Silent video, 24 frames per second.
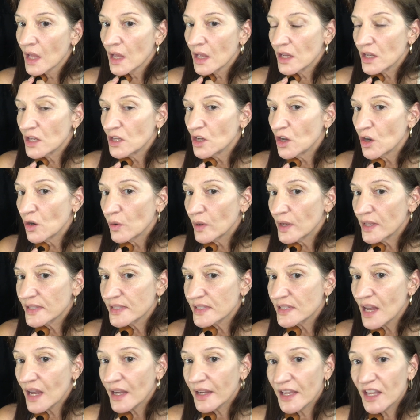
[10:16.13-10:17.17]
You know, it's
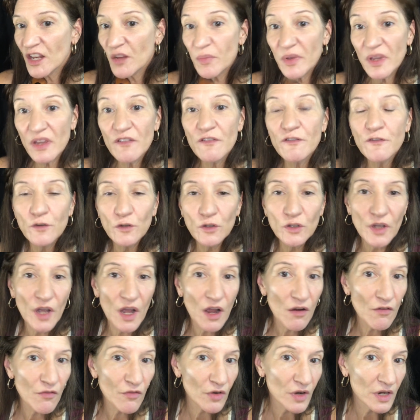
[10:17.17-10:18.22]
not going to be full
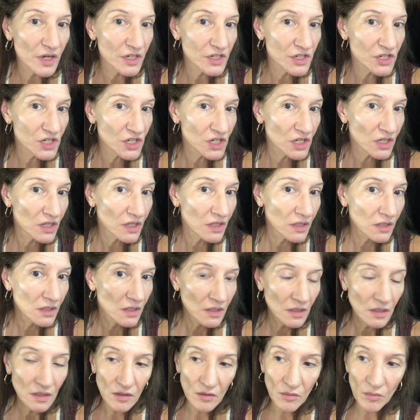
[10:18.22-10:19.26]
coverage,
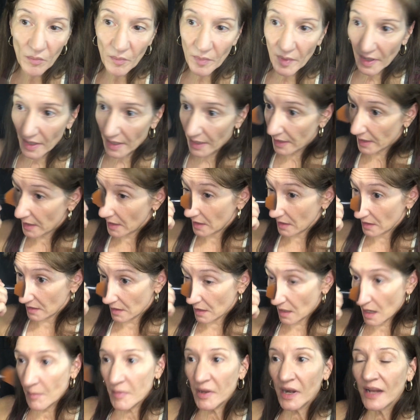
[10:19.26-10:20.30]
but
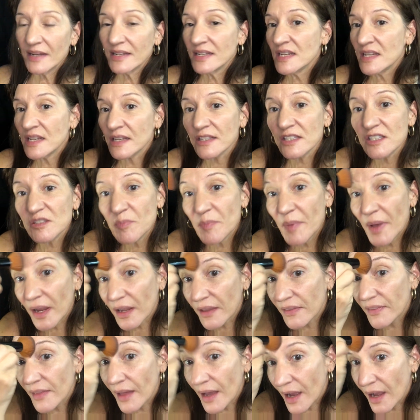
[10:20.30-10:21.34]
I mean, I didn't
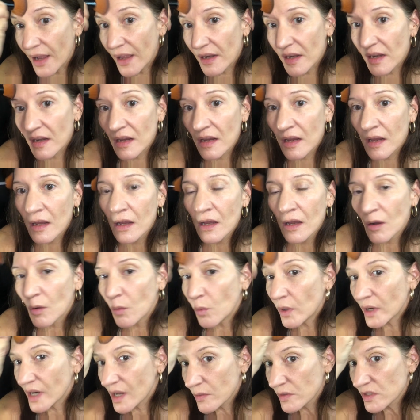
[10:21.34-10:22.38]
expect that.
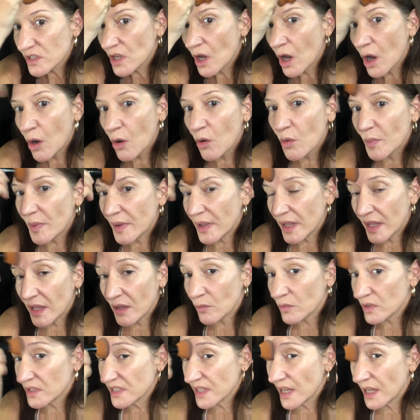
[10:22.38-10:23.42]
What I was hoping
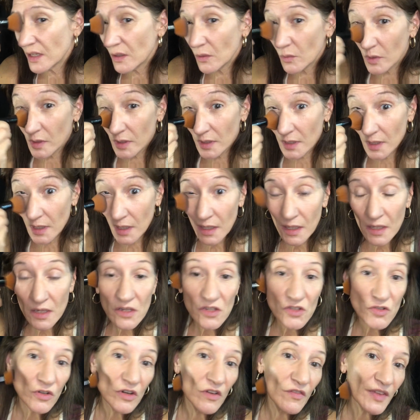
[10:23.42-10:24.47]
was that it would
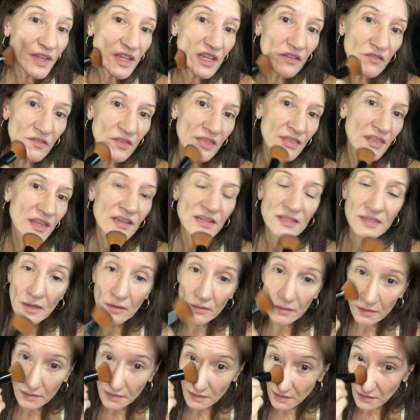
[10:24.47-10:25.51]
sort of even things out
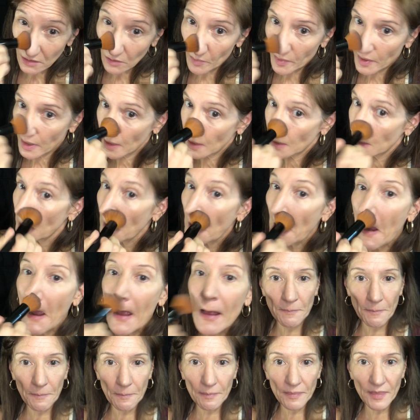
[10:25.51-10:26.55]
a little bit
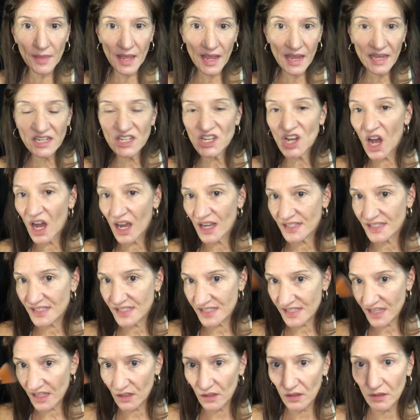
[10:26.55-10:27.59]
and not
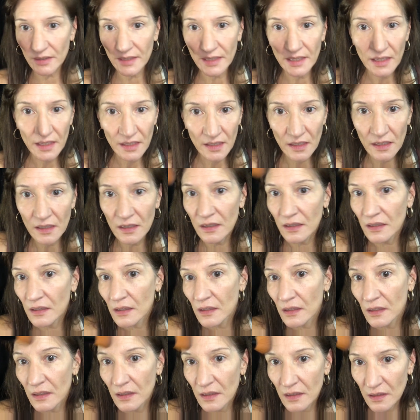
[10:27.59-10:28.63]
settle in,
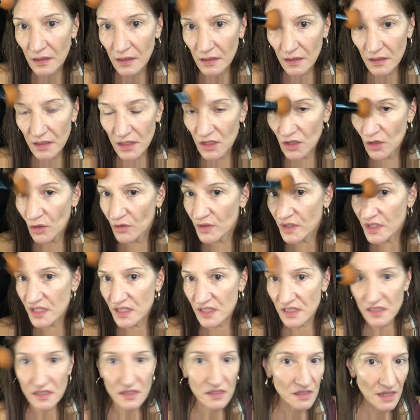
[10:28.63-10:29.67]
you know,
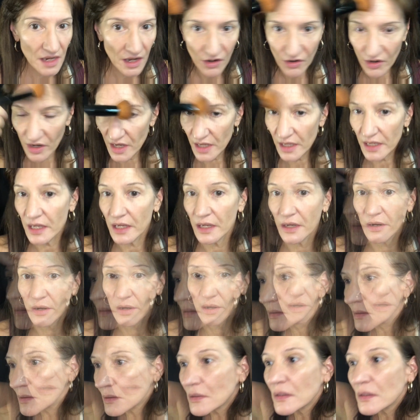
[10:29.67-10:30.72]
this area here.